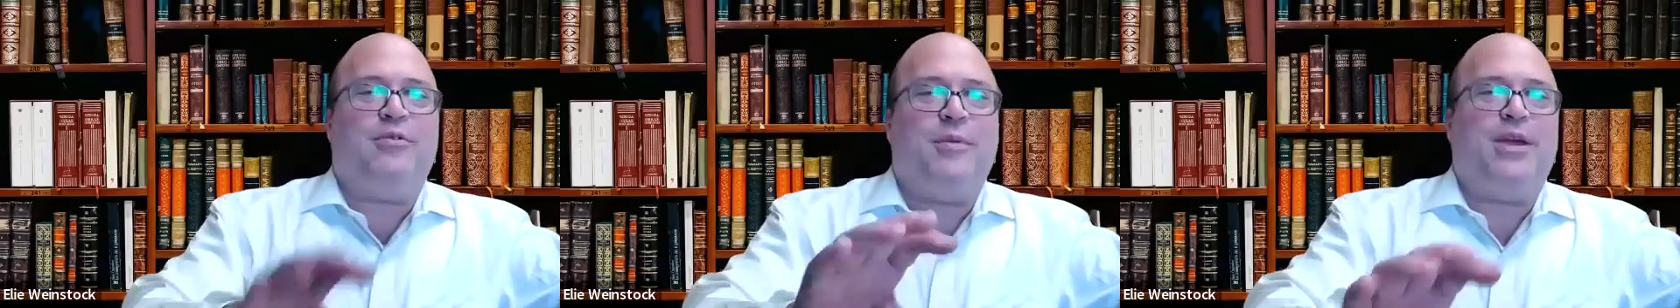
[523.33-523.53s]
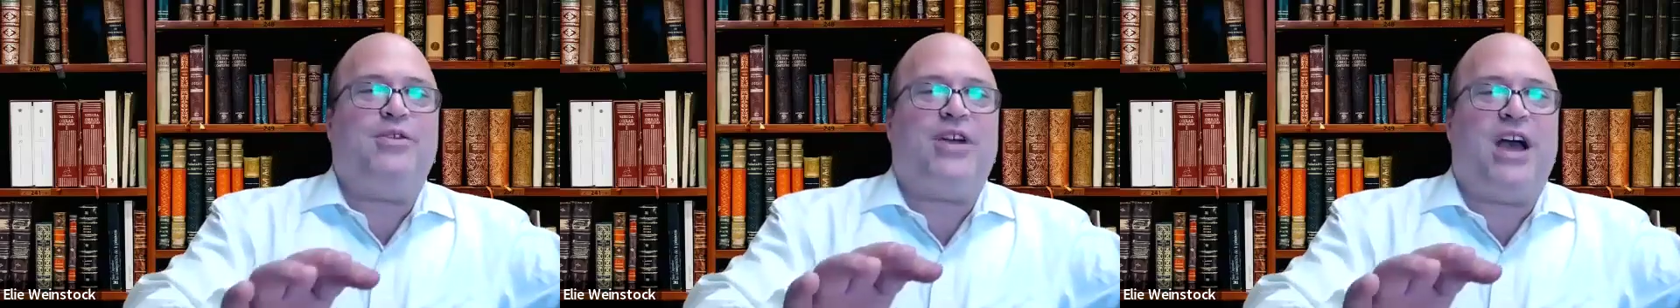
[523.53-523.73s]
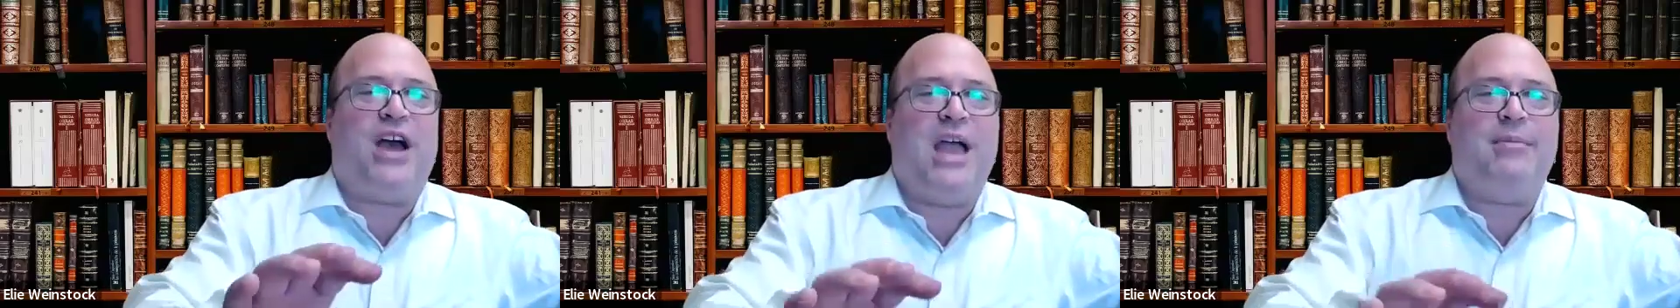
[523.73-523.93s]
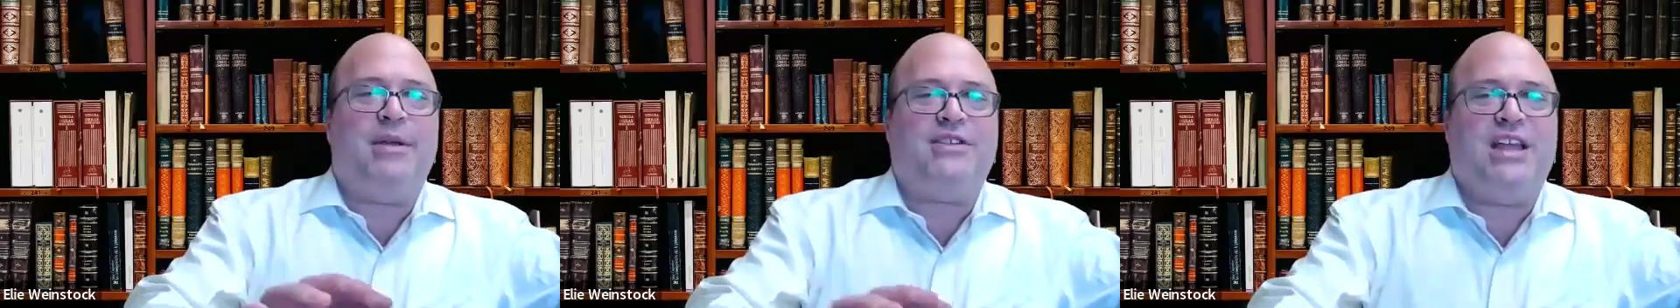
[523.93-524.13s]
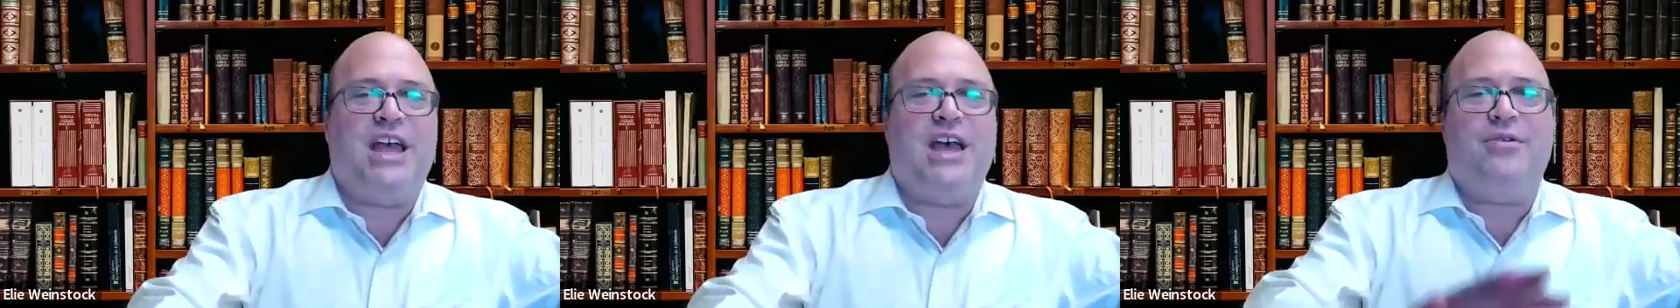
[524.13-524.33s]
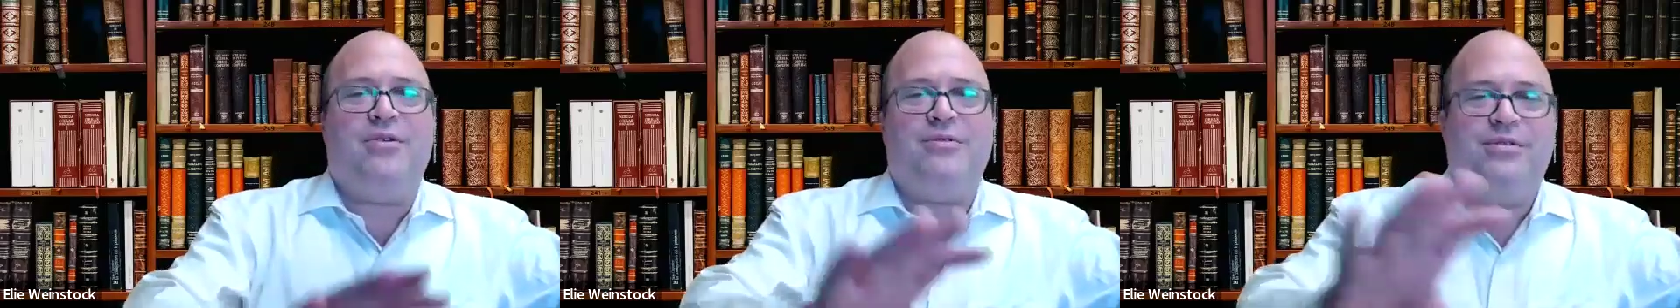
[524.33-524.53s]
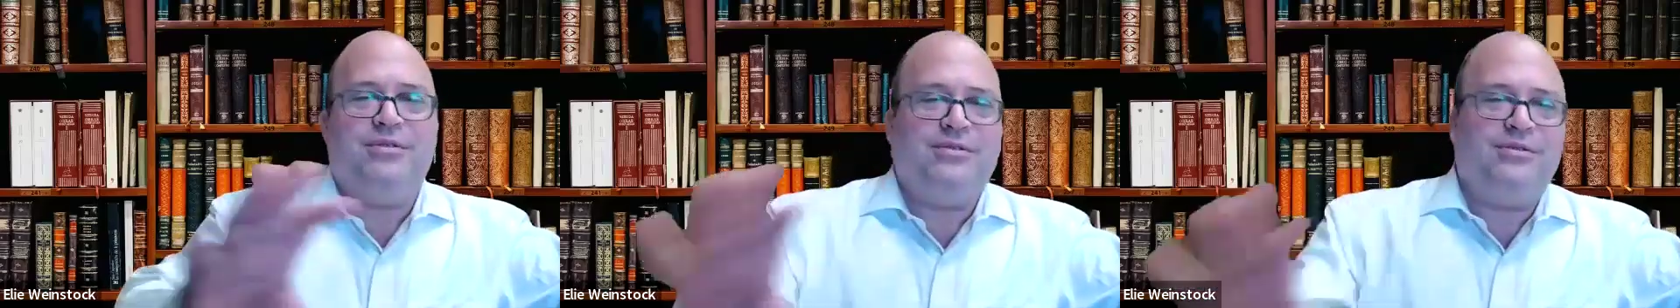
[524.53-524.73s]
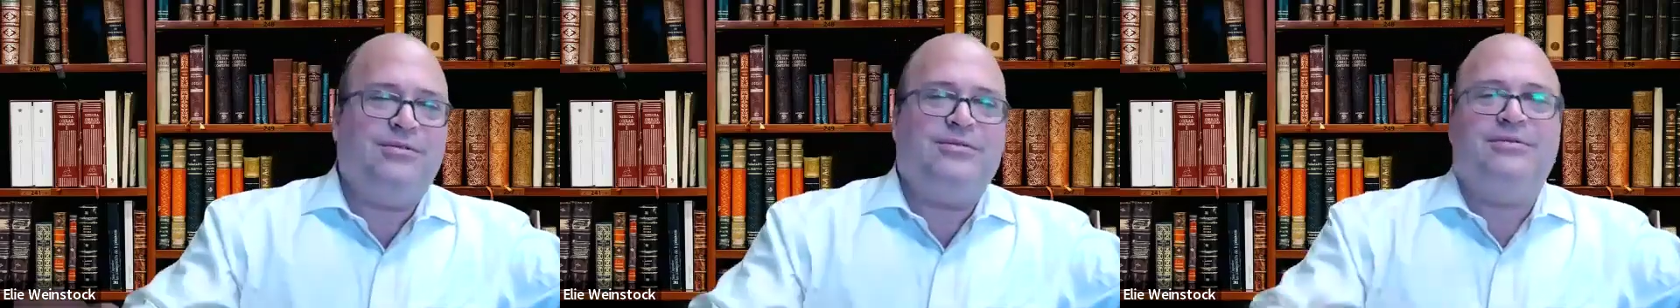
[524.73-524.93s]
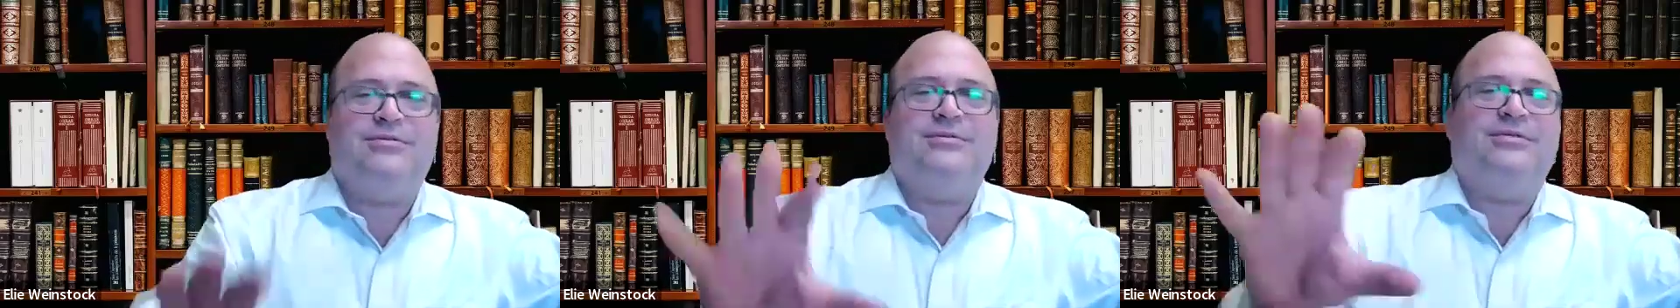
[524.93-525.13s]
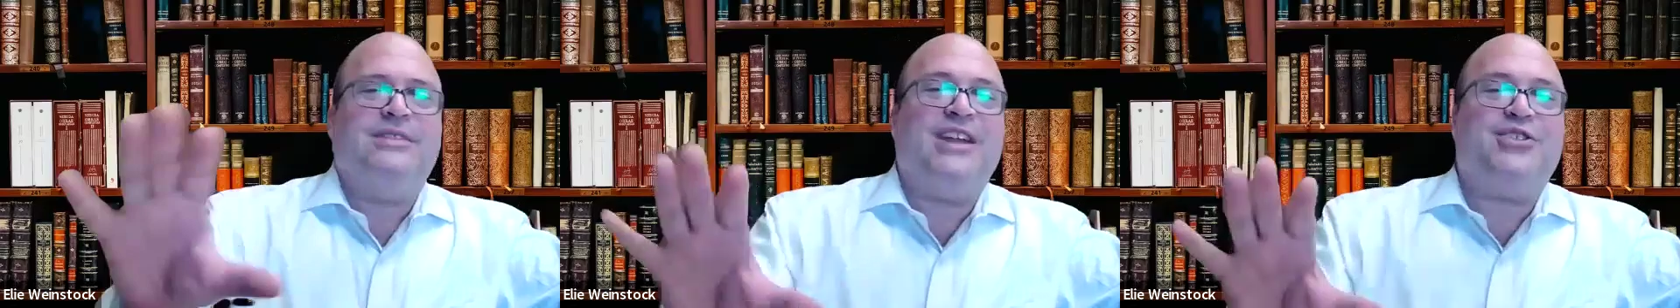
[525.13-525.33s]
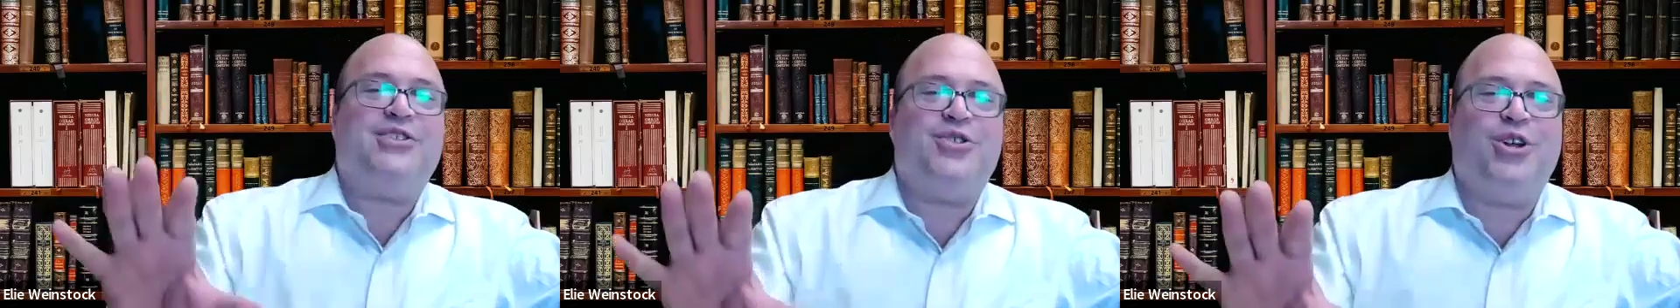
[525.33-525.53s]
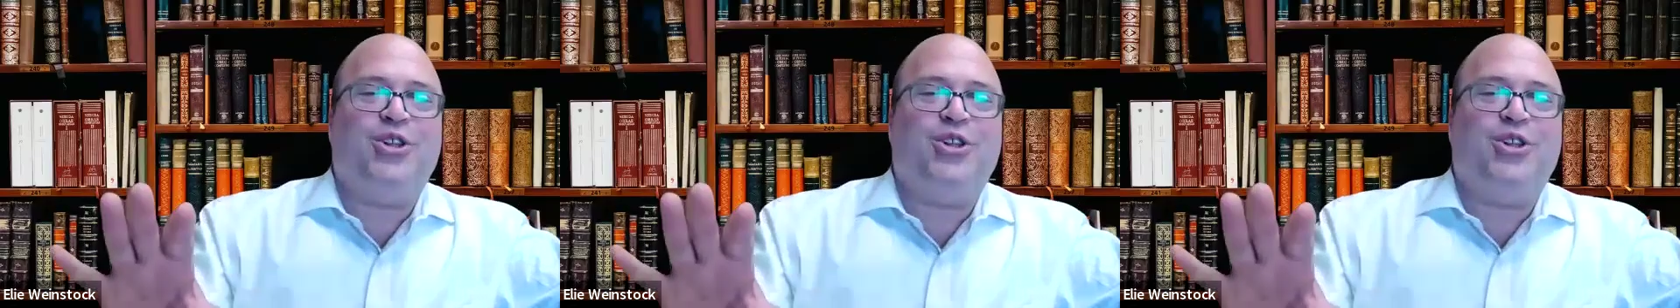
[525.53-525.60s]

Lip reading: Rabbeinu Chaim has now let us